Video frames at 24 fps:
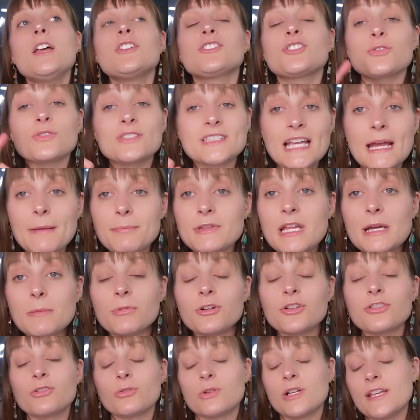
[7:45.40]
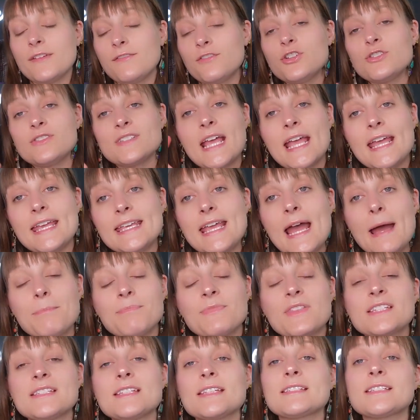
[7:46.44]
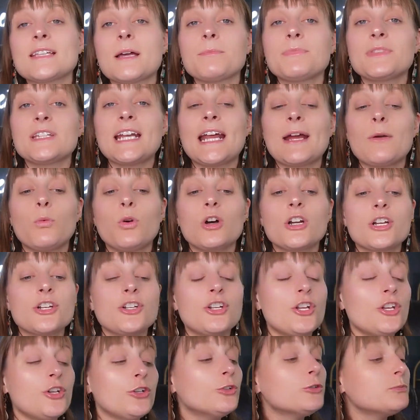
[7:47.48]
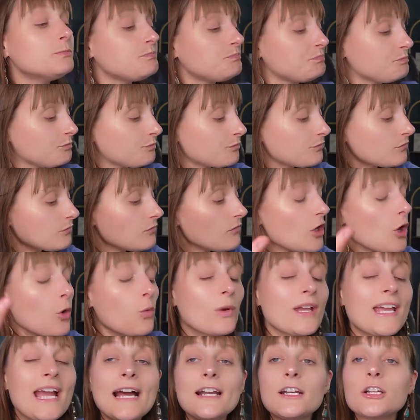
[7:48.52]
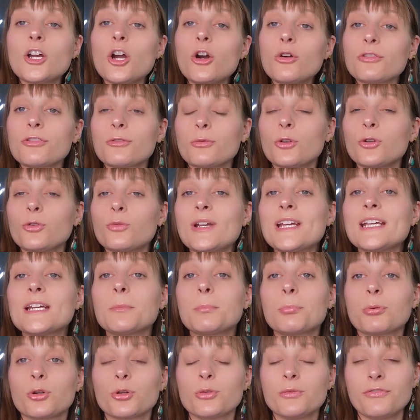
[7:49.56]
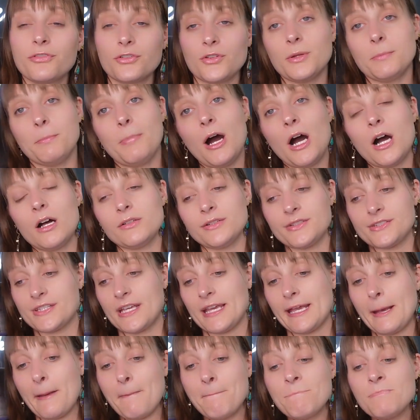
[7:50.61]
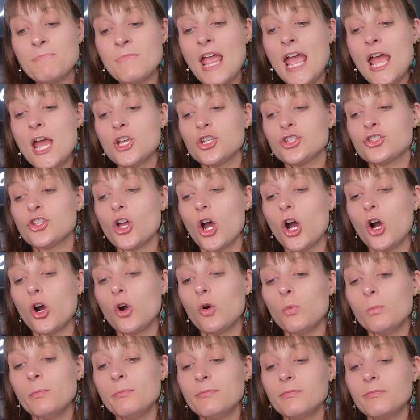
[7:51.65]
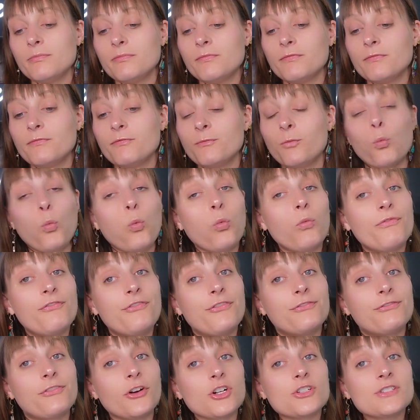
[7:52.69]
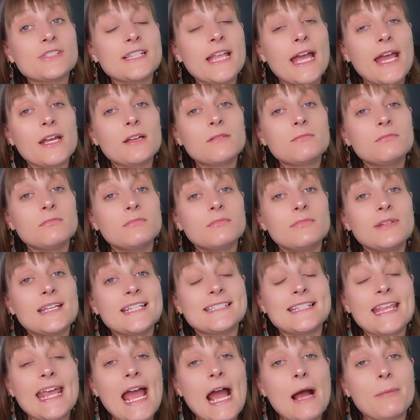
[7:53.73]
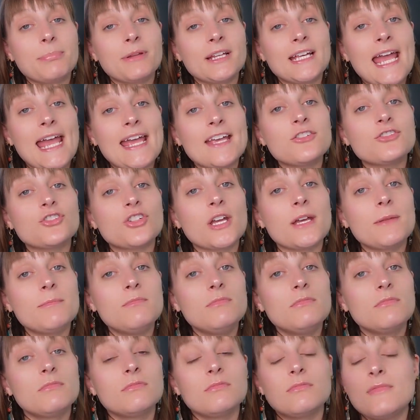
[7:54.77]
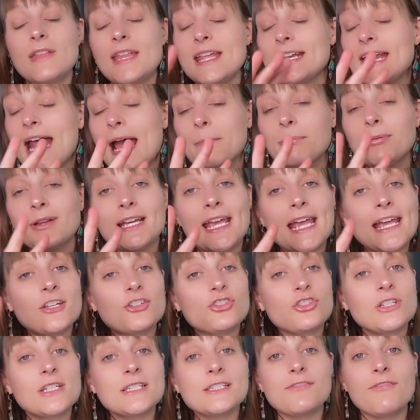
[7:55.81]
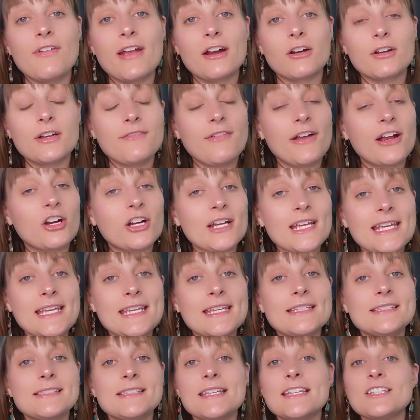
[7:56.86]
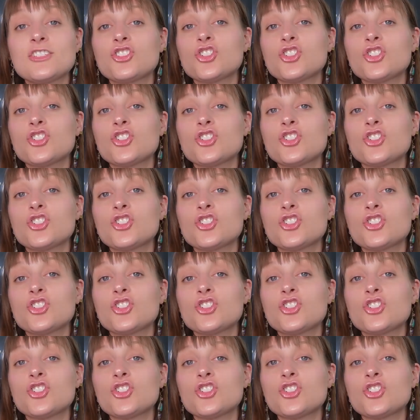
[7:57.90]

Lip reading: So step number 3, if you say, yep, this is something I want to do, we got to go through and get approved for the policy. So first thing is the application. An application is very, very easy.